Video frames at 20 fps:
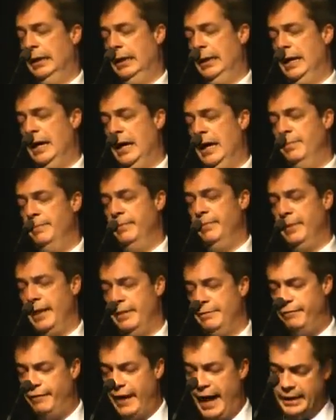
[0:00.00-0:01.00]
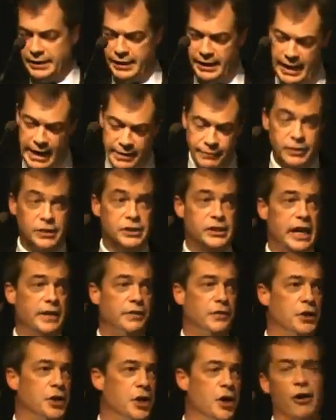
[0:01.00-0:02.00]
In fact, he even
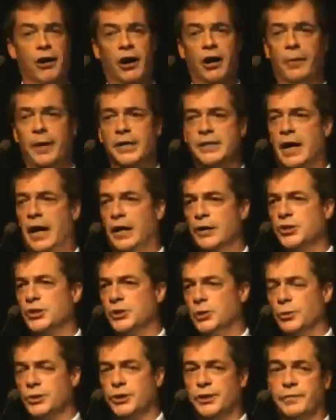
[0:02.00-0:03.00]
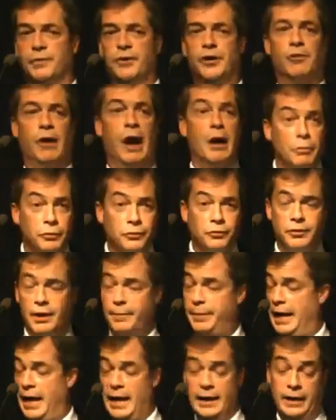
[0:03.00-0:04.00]
said the euro is our source of growth.
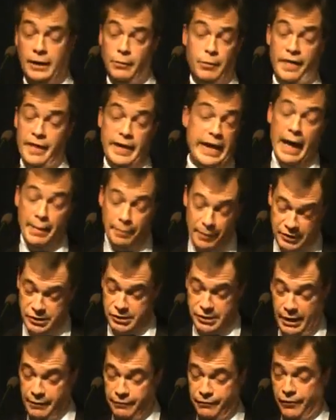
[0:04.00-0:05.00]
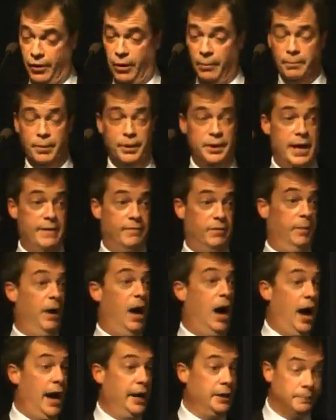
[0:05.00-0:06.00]
I mean, I don't know where they get this stuff from, but never
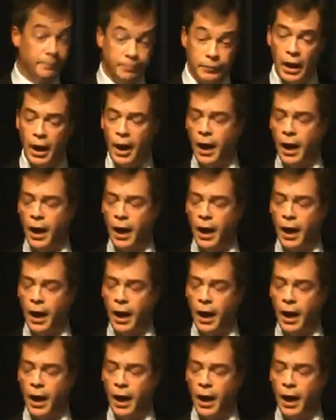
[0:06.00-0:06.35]
mind.